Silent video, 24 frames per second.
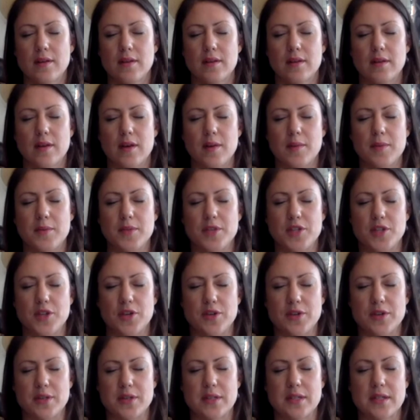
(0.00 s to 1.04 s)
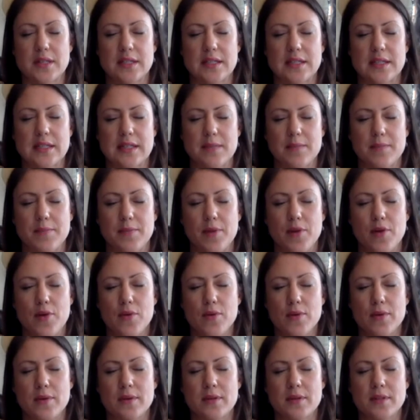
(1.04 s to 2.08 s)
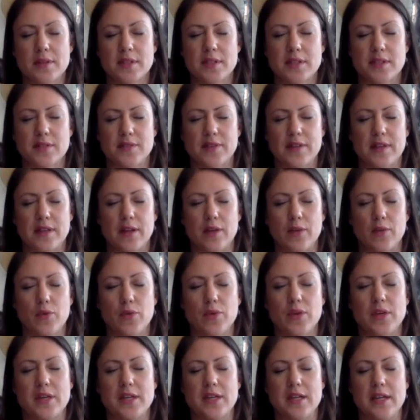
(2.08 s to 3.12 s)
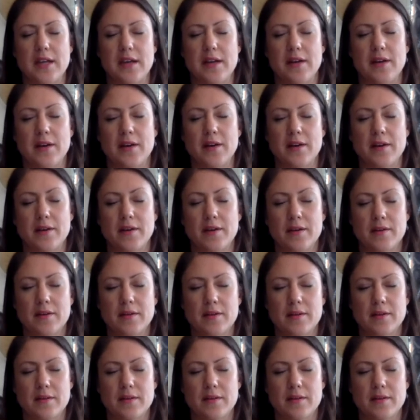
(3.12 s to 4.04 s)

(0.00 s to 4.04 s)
up to your sit bones, feeling rooted here,